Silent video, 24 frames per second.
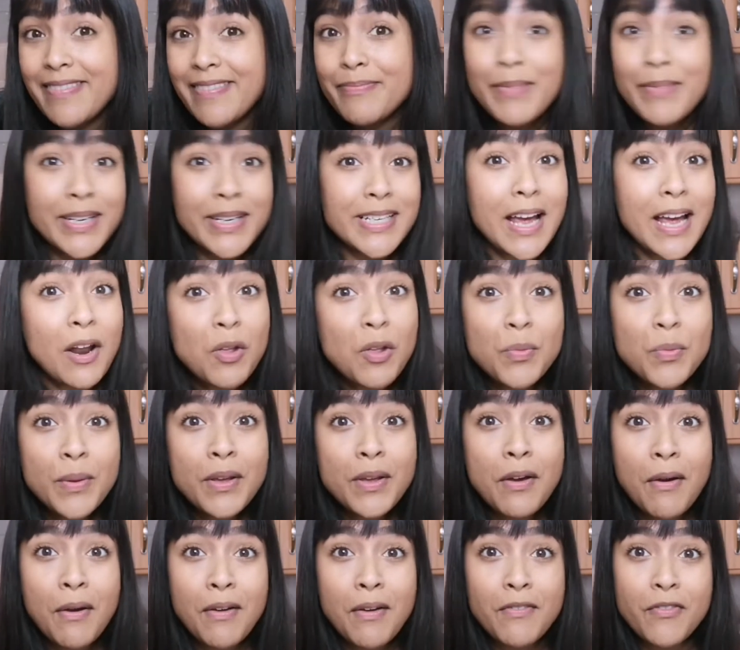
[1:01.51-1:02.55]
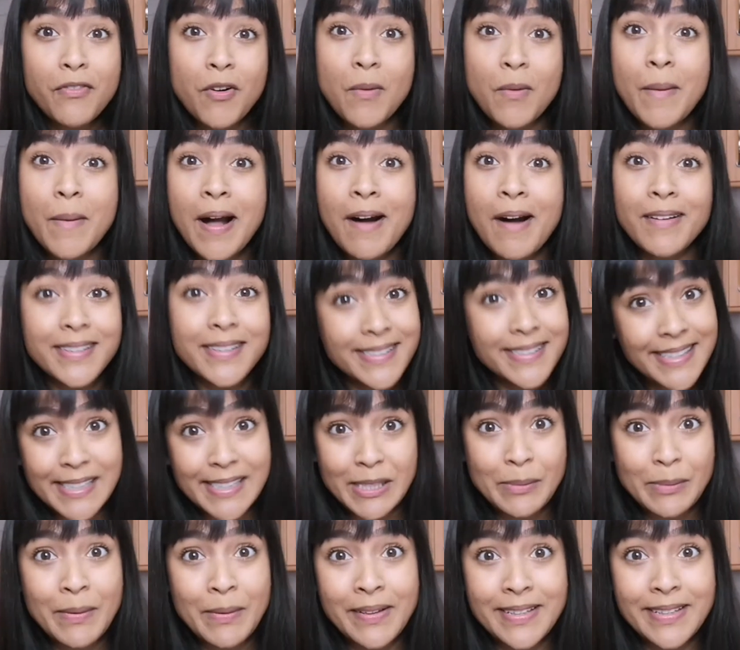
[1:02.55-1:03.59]
my channel's been going for about 6
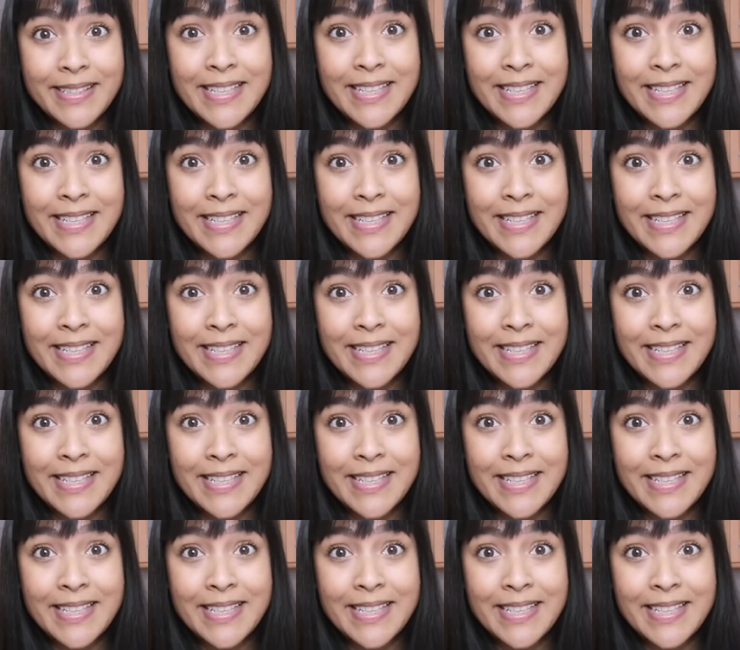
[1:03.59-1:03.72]
months